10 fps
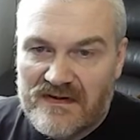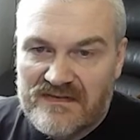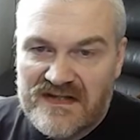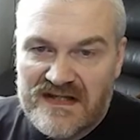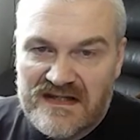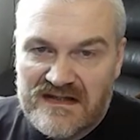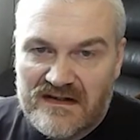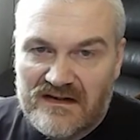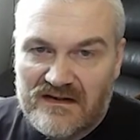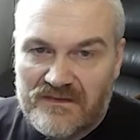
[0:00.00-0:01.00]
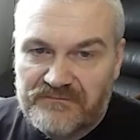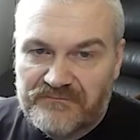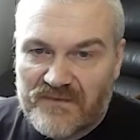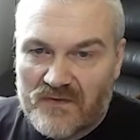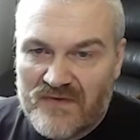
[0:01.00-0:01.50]
the
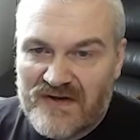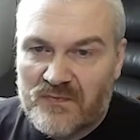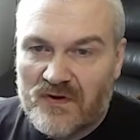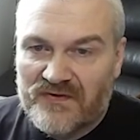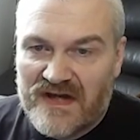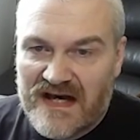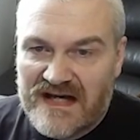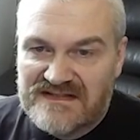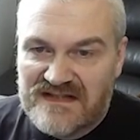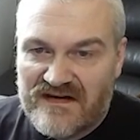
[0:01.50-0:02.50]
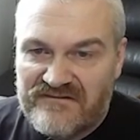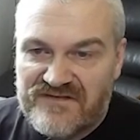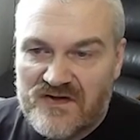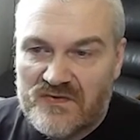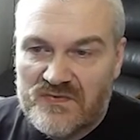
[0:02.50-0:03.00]
red one has a
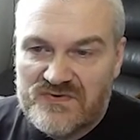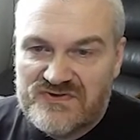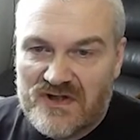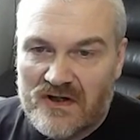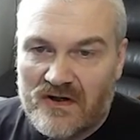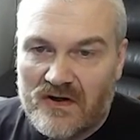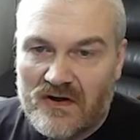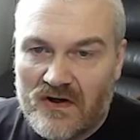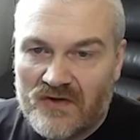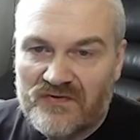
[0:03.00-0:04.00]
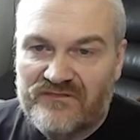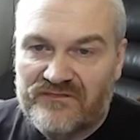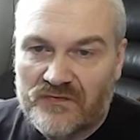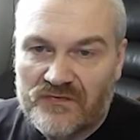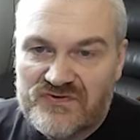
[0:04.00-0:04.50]
fuse on the
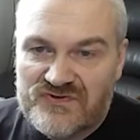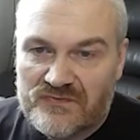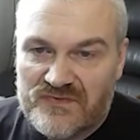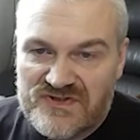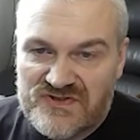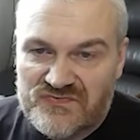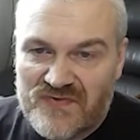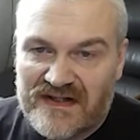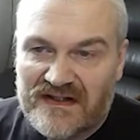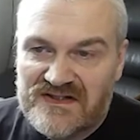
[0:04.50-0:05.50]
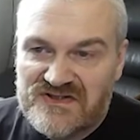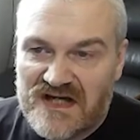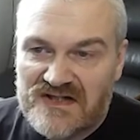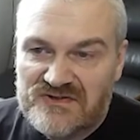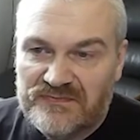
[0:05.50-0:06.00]
front which is readily
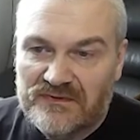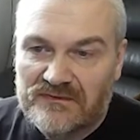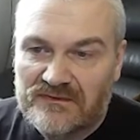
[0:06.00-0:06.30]
changeable.